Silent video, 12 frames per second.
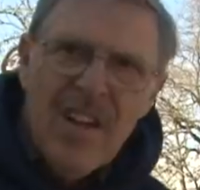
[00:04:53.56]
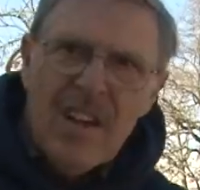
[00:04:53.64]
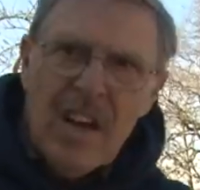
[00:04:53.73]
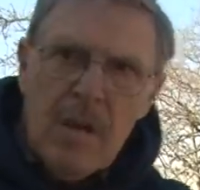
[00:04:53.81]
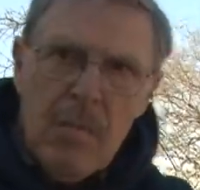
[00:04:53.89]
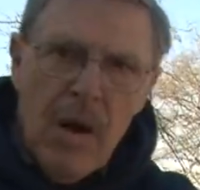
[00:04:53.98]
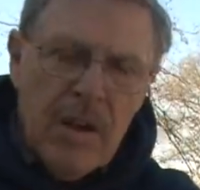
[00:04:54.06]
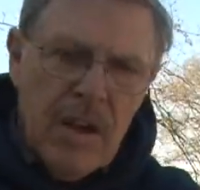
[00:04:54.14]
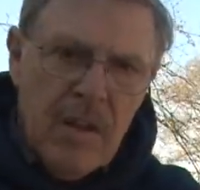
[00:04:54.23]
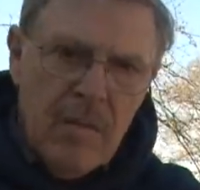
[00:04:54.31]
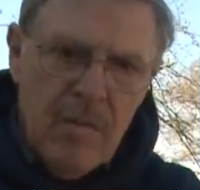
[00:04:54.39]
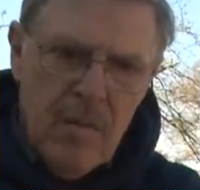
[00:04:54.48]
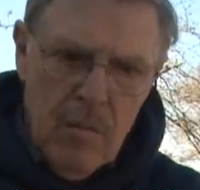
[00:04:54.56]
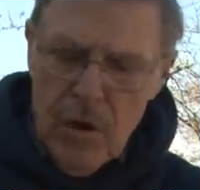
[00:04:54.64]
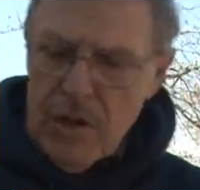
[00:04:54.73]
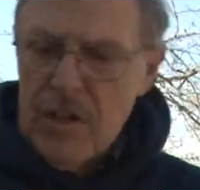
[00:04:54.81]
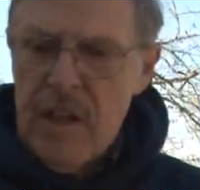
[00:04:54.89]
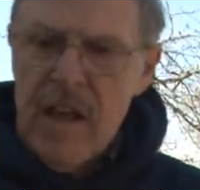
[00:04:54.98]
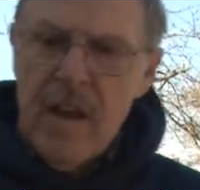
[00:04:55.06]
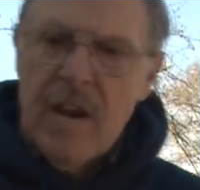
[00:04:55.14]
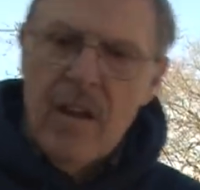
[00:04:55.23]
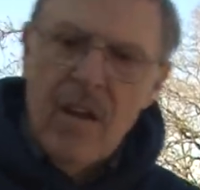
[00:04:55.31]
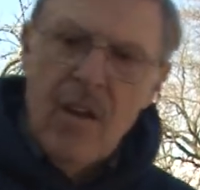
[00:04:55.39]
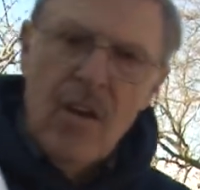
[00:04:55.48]
Clean bucket, put into that
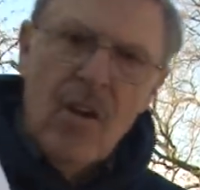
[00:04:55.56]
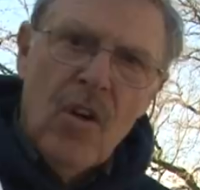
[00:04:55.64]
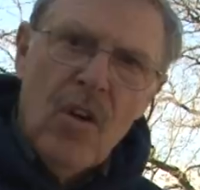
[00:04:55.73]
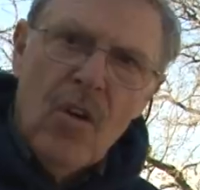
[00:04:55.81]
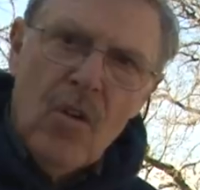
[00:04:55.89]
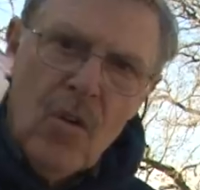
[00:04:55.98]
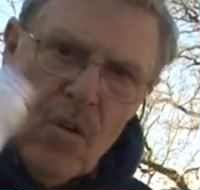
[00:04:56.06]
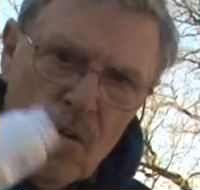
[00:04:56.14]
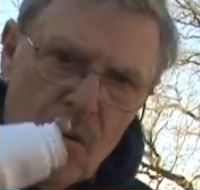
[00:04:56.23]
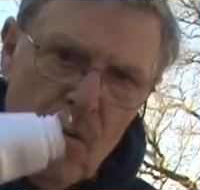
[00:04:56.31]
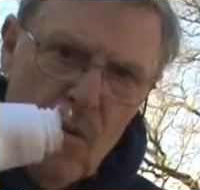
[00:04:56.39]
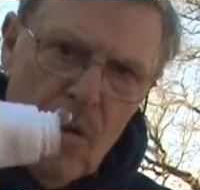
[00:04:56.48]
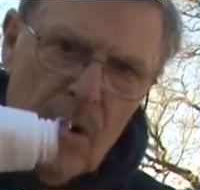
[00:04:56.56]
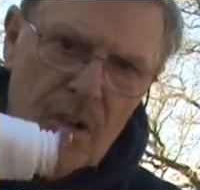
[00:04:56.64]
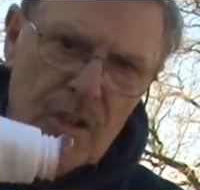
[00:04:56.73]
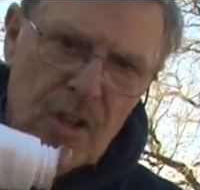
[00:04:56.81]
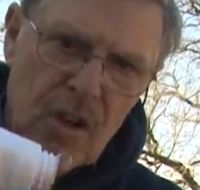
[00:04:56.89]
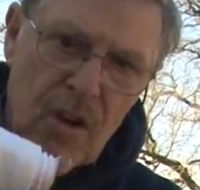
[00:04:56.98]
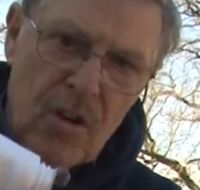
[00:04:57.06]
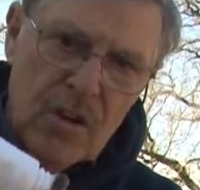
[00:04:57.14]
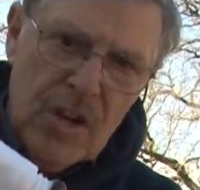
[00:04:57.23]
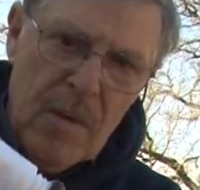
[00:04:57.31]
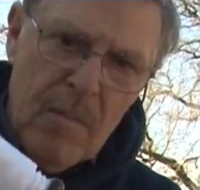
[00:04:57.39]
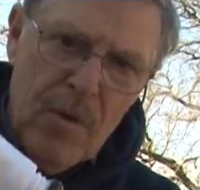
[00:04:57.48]
your car
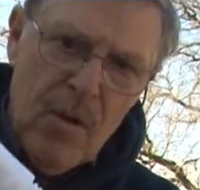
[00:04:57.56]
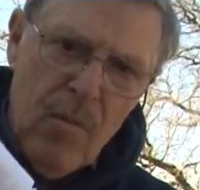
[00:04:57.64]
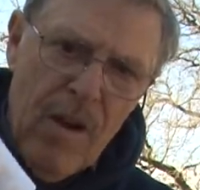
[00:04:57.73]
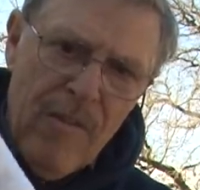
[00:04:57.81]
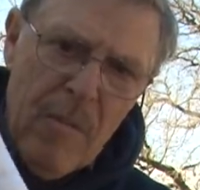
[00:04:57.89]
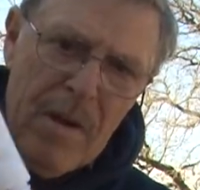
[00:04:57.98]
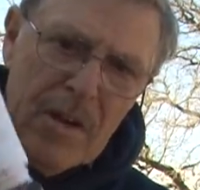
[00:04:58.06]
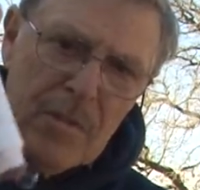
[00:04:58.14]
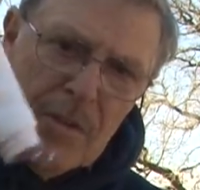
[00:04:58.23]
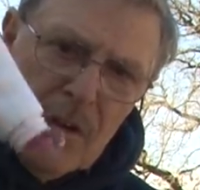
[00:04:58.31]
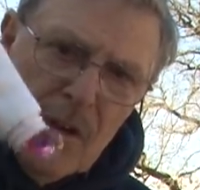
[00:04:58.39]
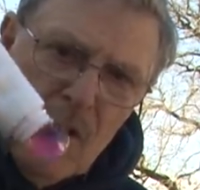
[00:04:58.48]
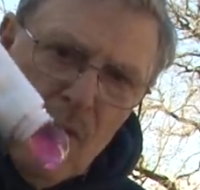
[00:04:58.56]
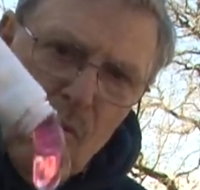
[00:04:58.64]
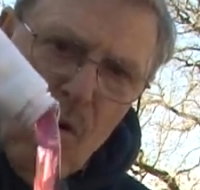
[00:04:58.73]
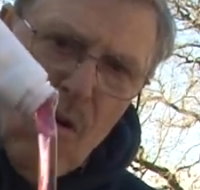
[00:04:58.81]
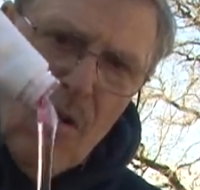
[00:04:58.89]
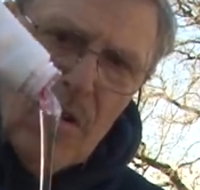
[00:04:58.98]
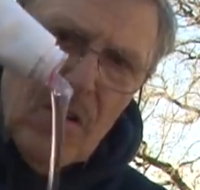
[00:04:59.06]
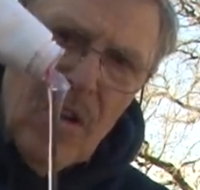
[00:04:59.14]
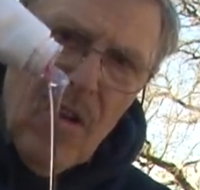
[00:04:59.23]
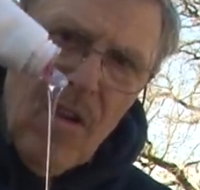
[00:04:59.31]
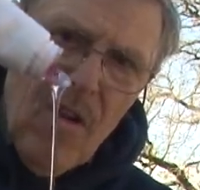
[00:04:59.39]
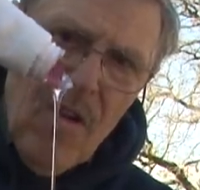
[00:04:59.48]
shampoo, whatever measurement you want,
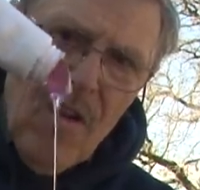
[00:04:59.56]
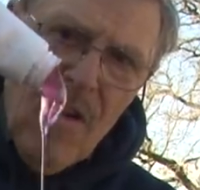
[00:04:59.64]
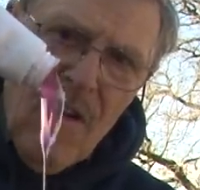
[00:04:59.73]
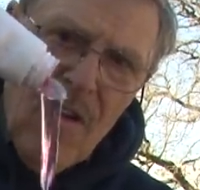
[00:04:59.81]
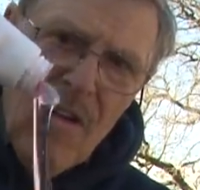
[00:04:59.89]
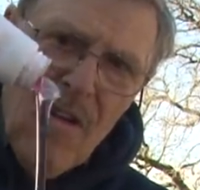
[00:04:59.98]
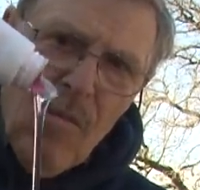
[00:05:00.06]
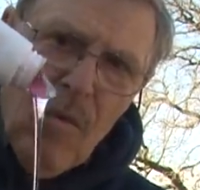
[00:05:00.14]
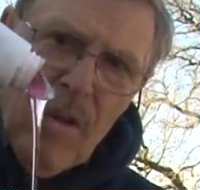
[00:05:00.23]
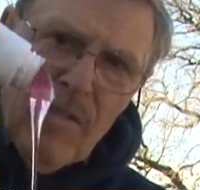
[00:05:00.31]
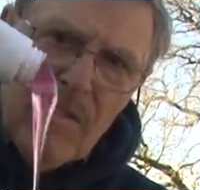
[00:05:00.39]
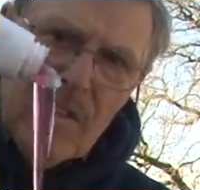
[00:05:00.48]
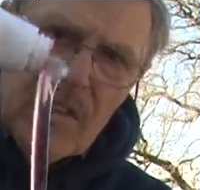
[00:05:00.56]
whatever it